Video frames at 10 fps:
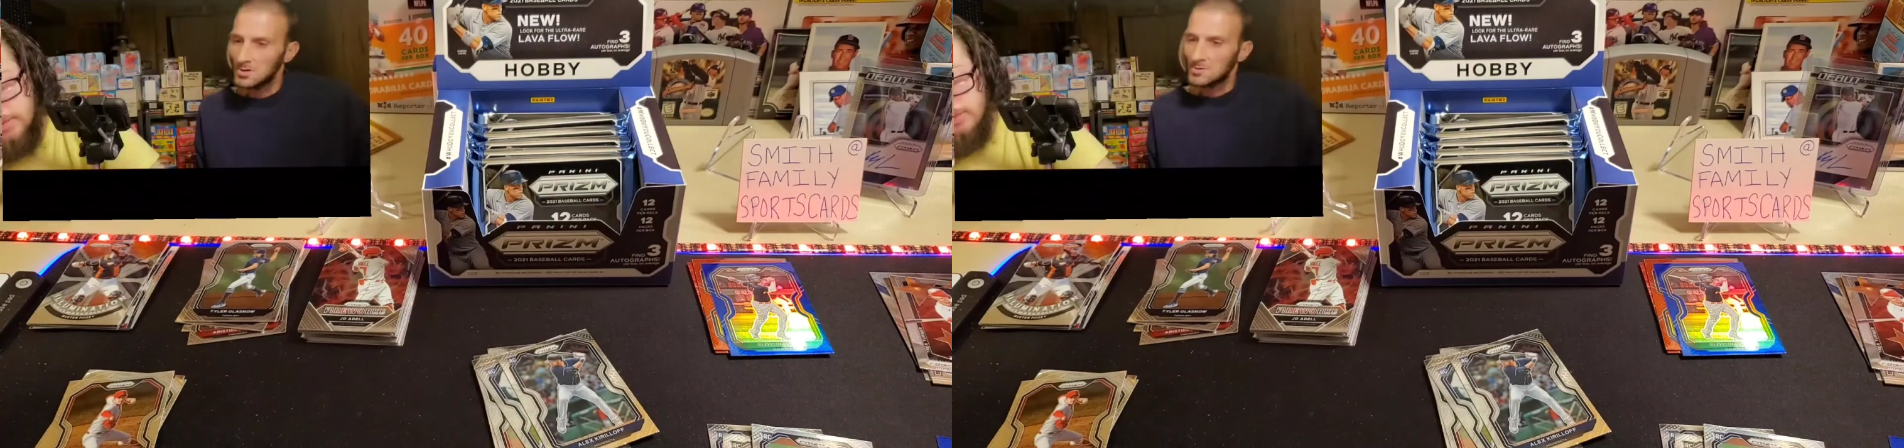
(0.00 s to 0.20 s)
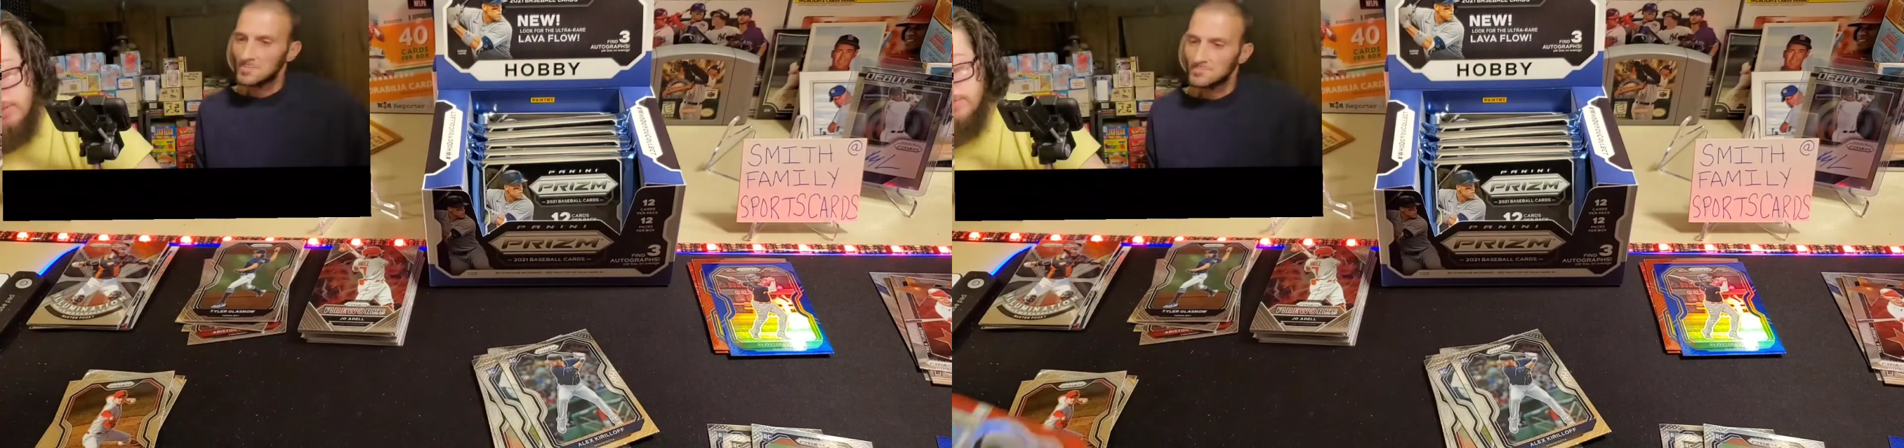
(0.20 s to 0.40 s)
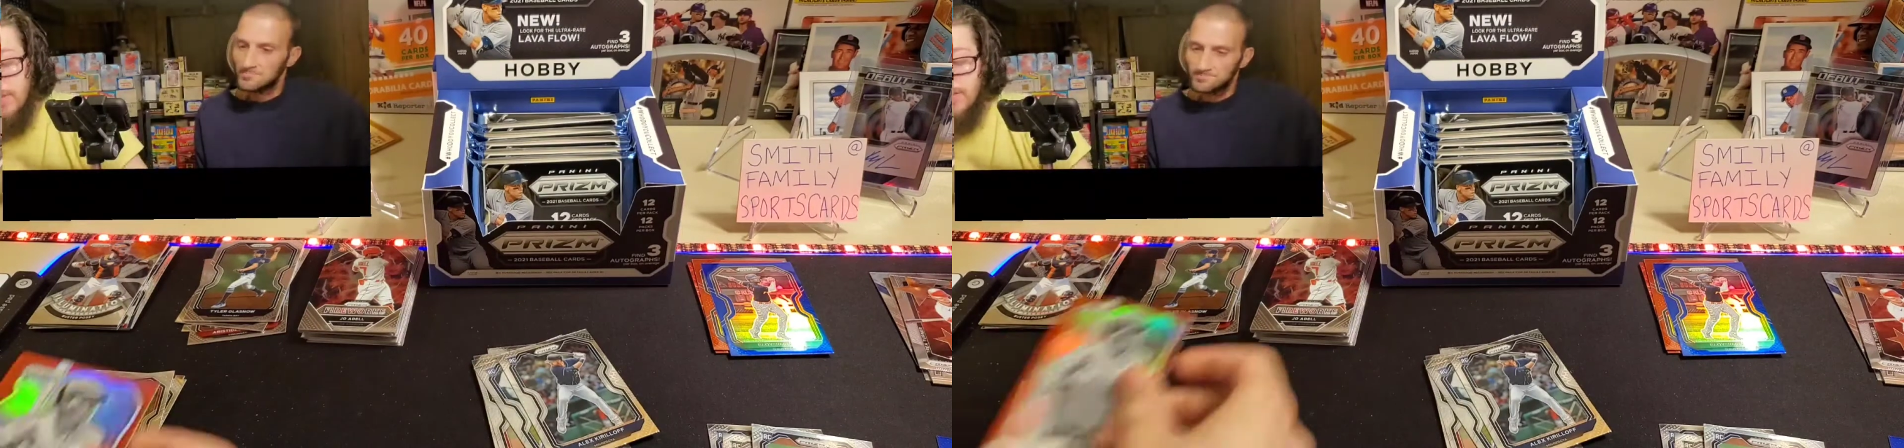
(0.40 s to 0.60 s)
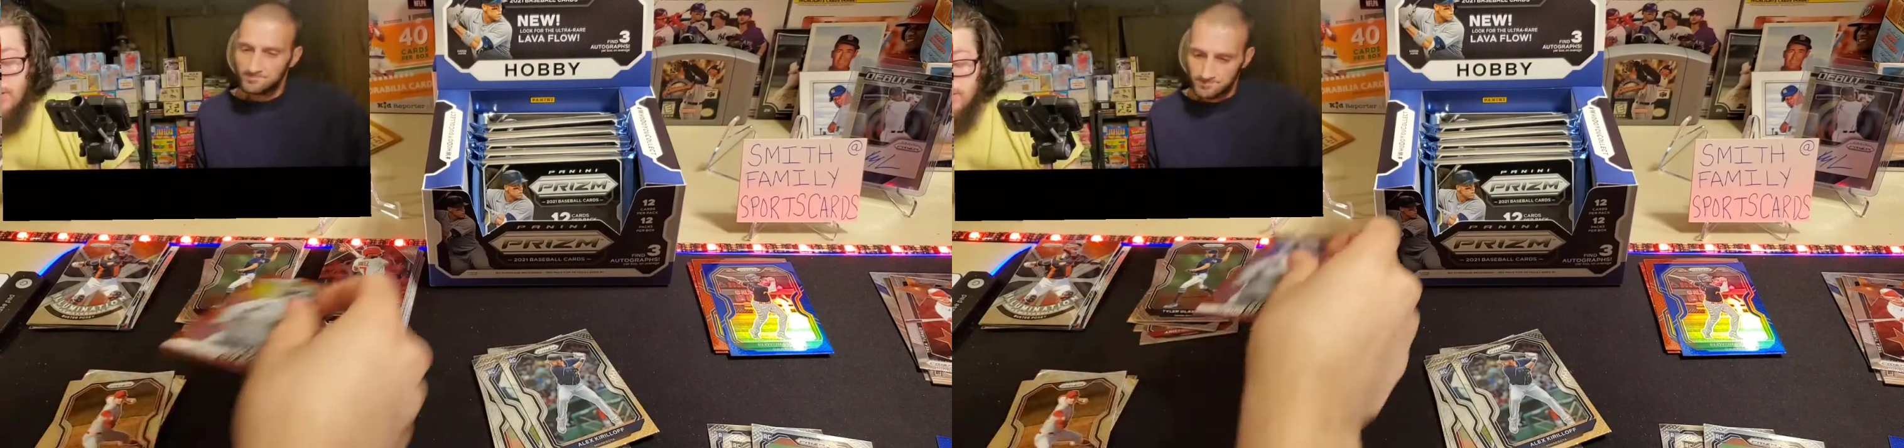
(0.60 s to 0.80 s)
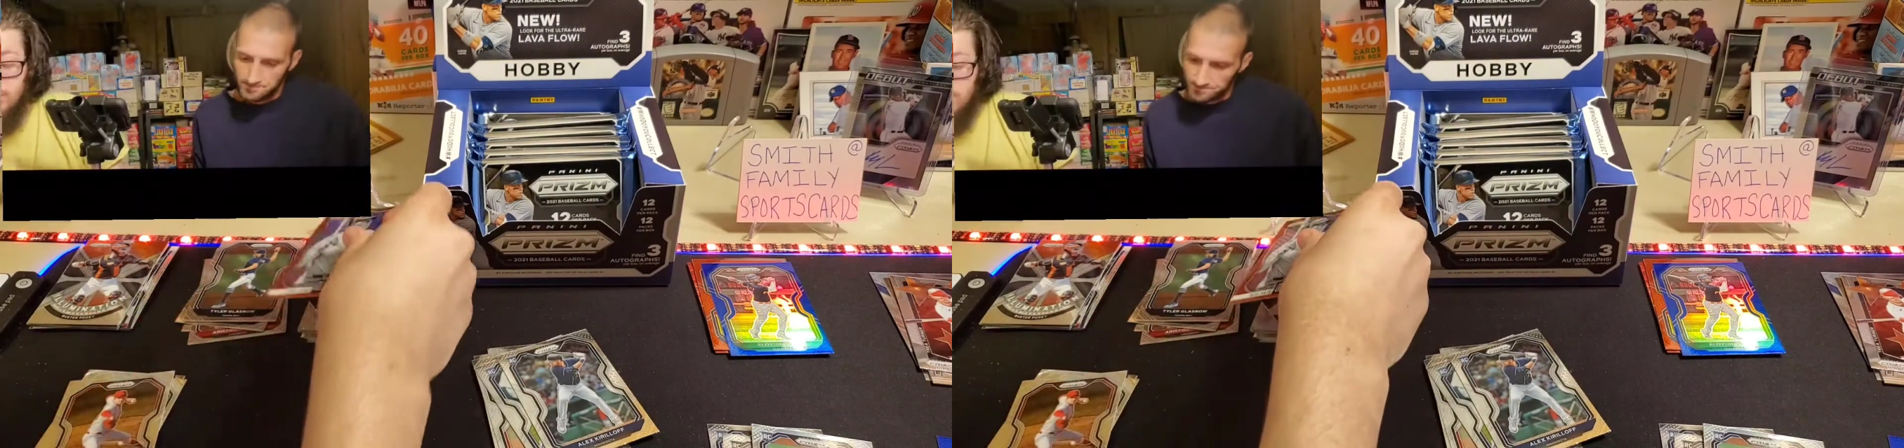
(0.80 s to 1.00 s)
No, it's just
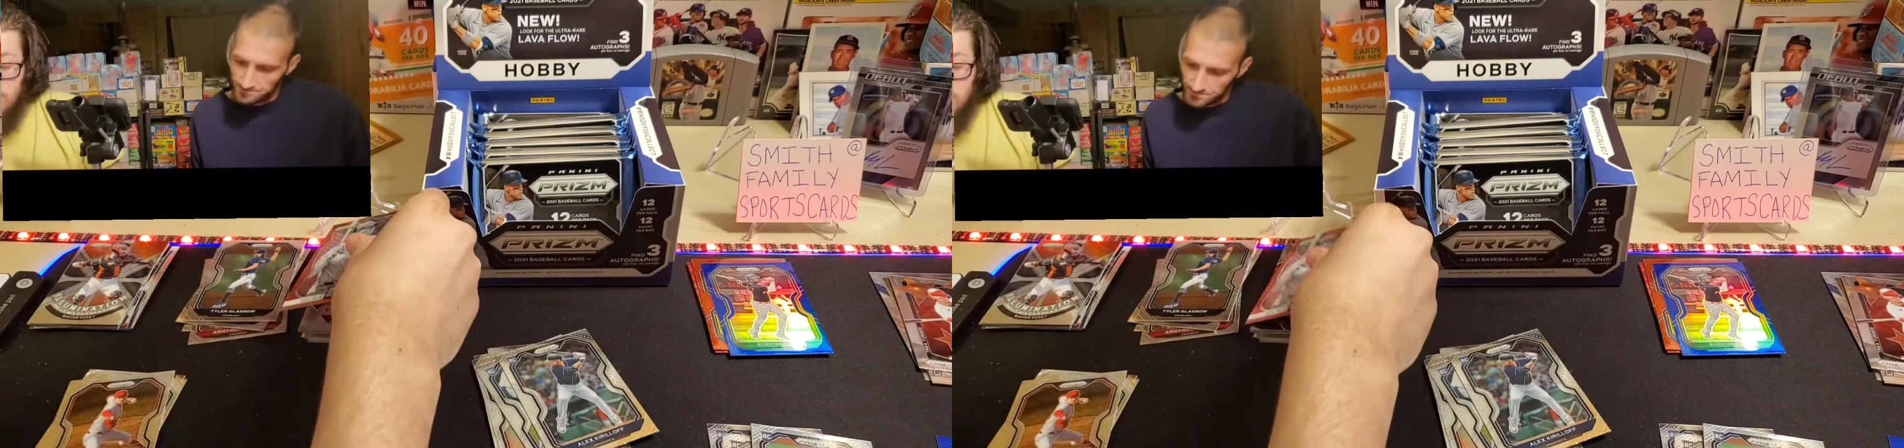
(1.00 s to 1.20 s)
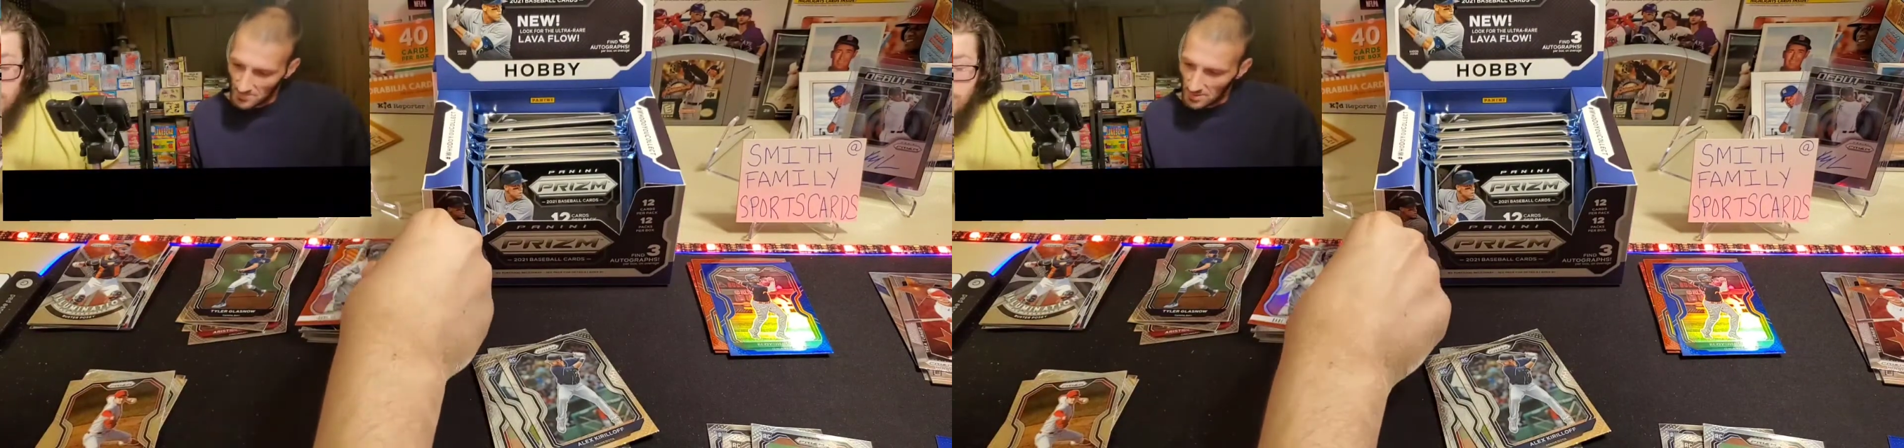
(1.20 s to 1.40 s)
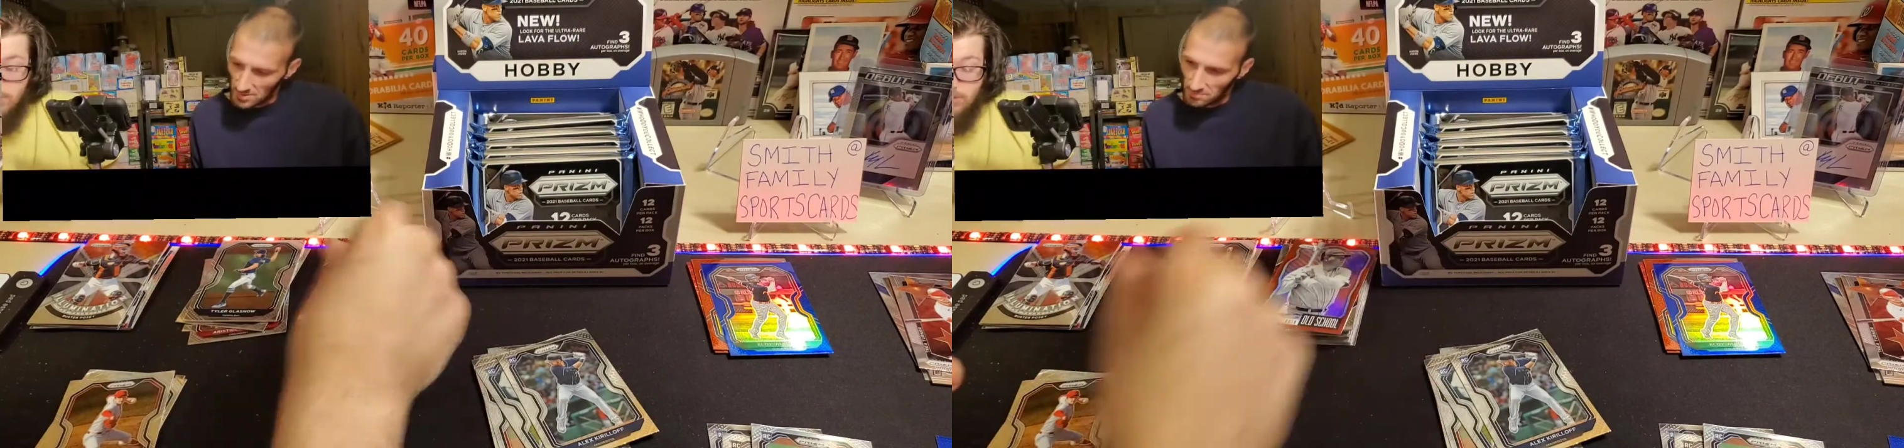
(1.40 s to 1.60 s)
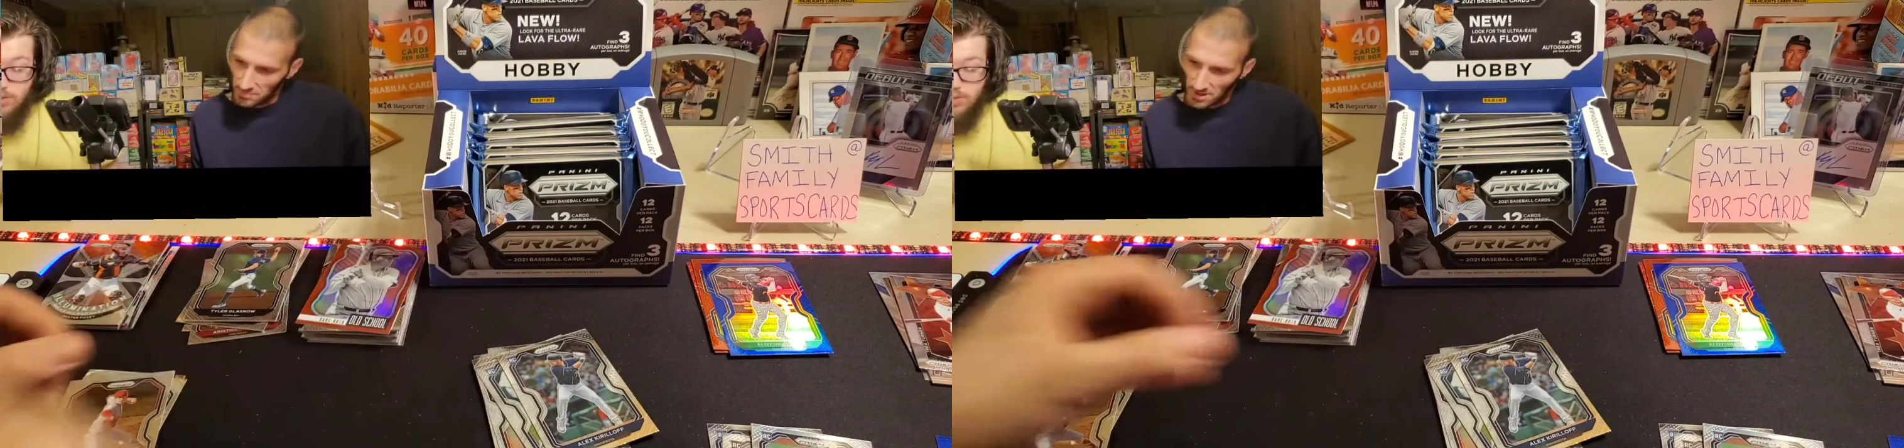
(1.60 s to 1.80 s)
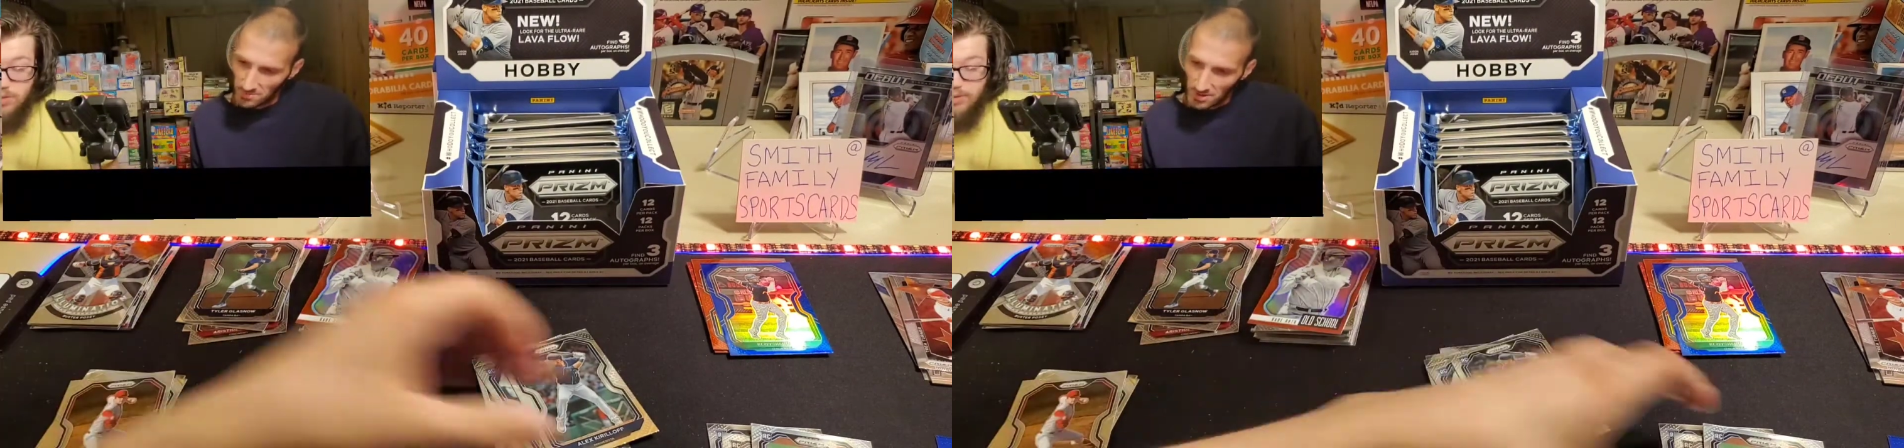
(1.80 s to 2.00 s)
a red
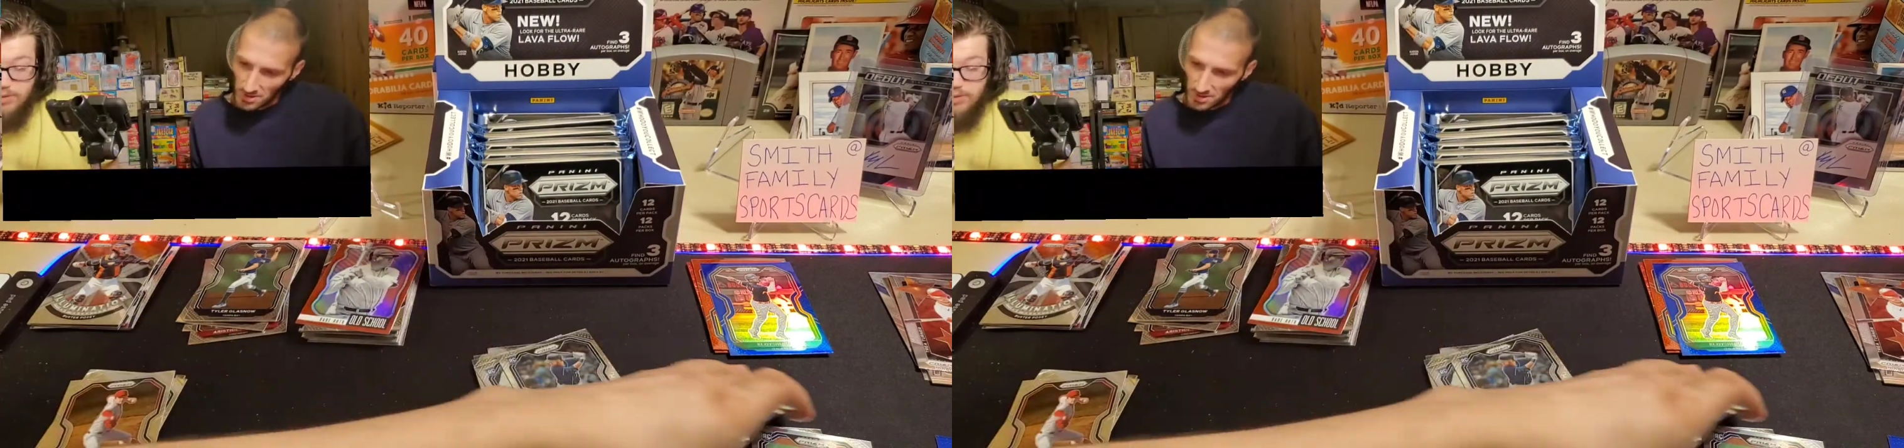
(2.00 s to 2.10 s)
parallel.